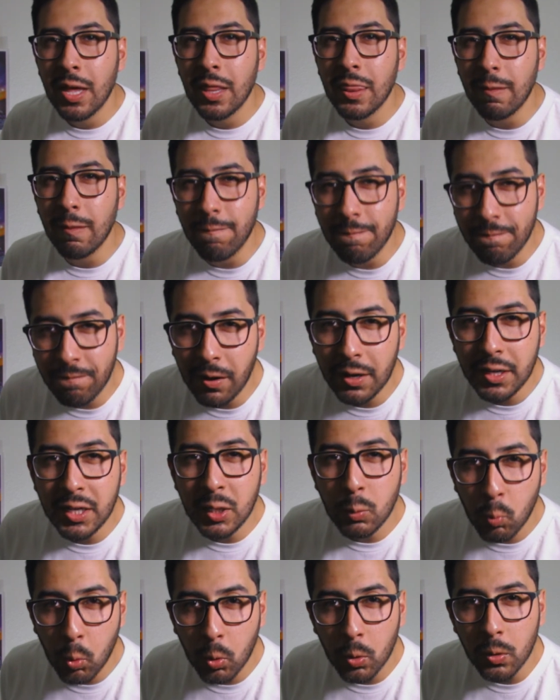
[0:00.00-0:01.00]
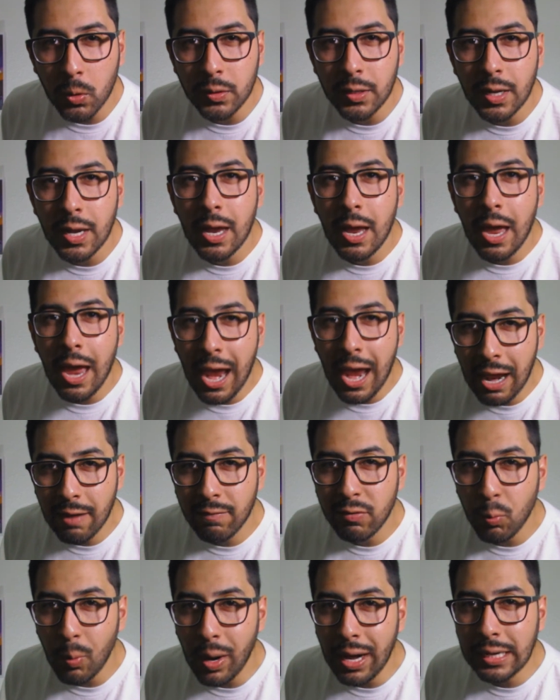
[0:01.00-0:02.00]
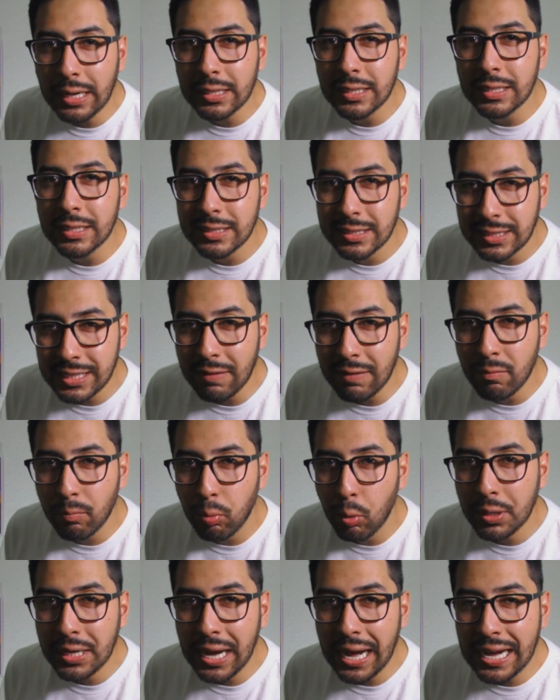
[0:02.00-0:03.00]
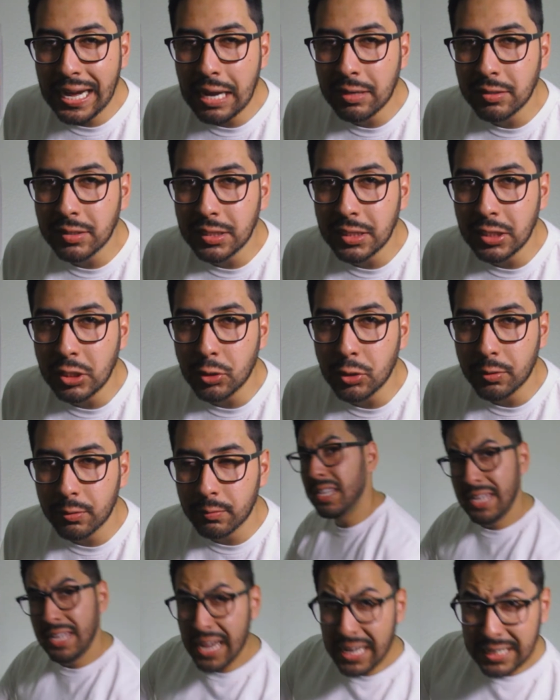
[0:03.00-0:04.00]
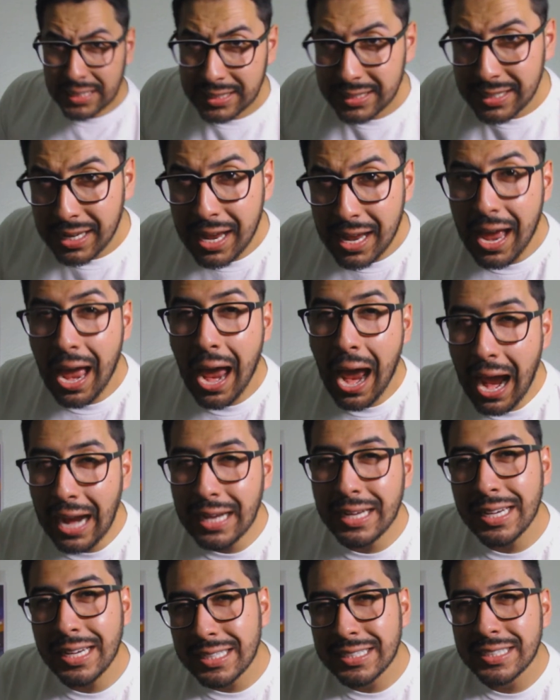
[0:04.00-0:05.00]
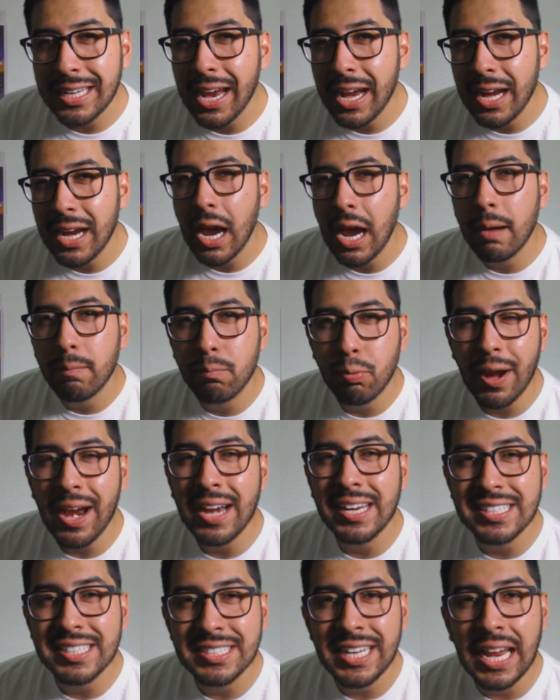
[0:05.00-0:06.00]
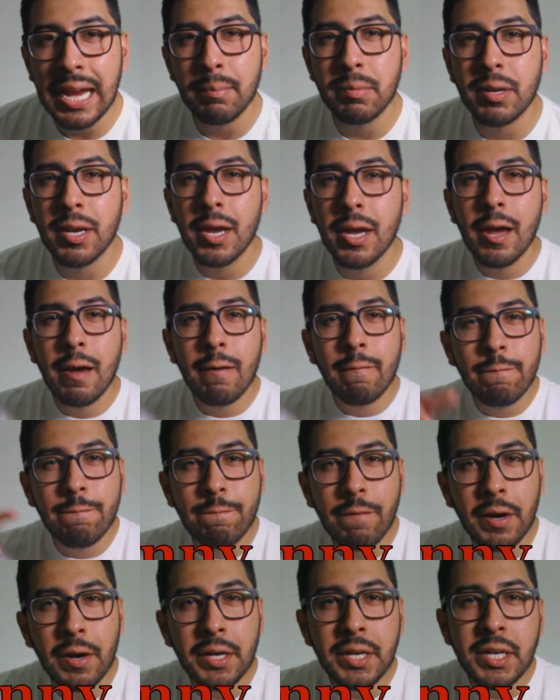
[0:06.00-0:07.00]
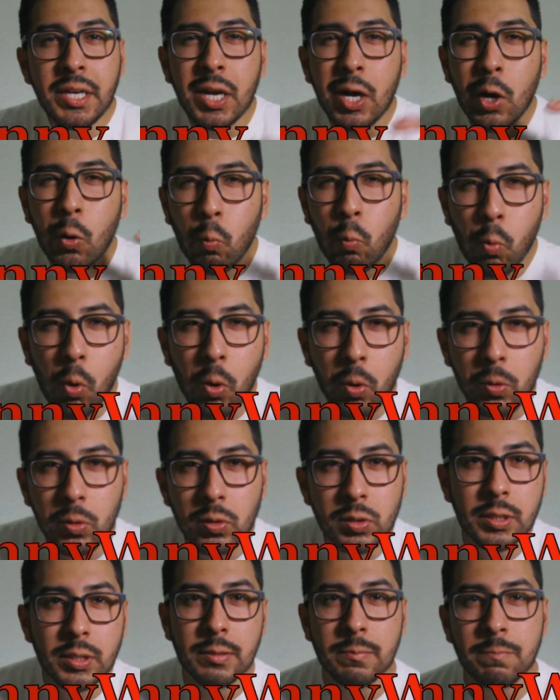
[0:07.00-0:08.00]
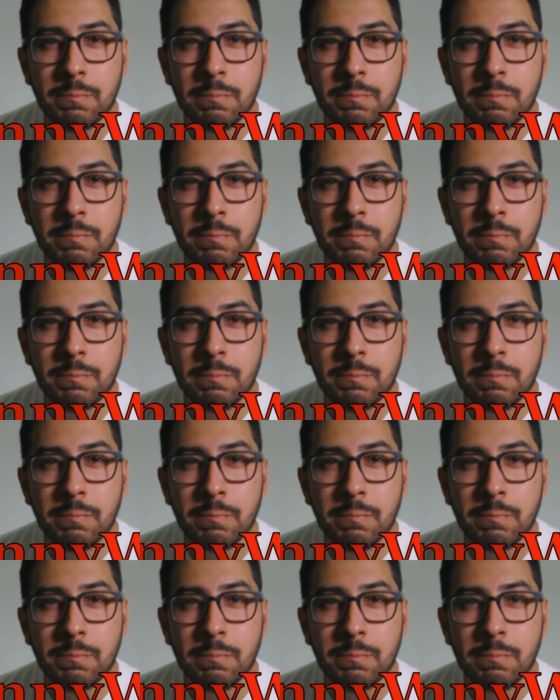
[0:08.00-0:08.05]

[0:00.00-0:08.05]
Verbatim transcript: the Funny World Heavyweight 7.8 ounce t-shirt. Yes, I did say a brand is named Funny World.